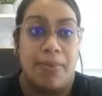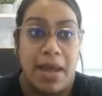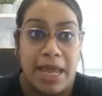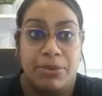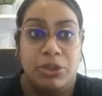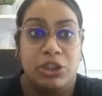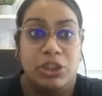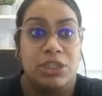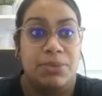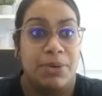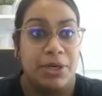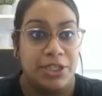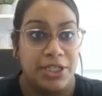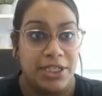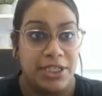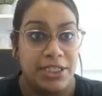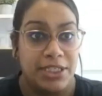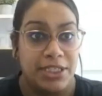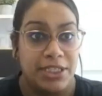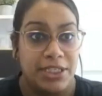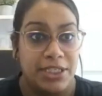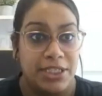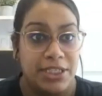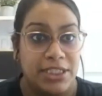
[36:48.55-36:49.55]
able to
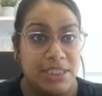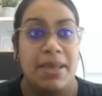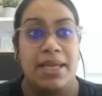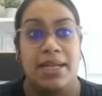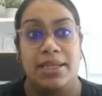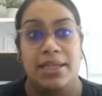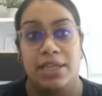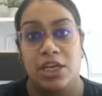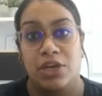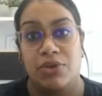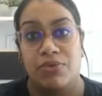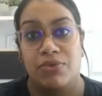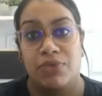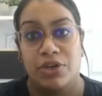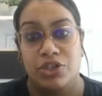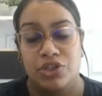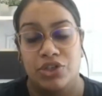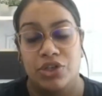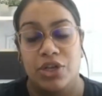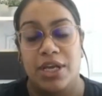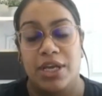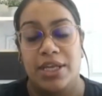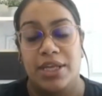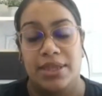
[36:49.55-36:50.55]
participate in
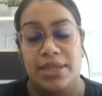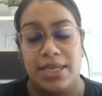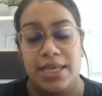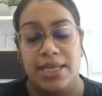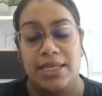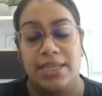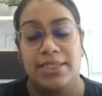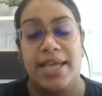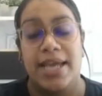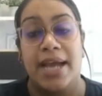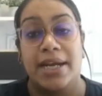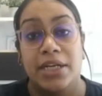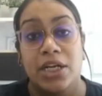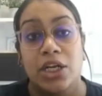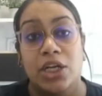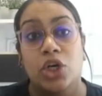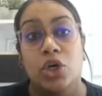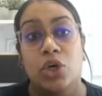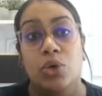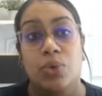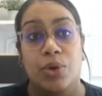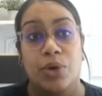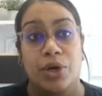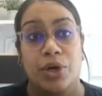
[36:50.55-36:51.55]
the
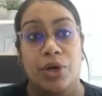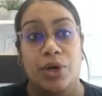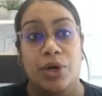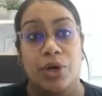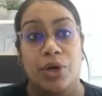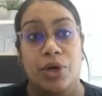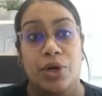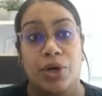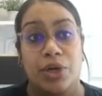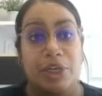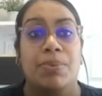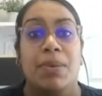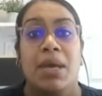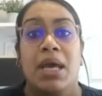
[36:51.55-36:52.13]
technical working group,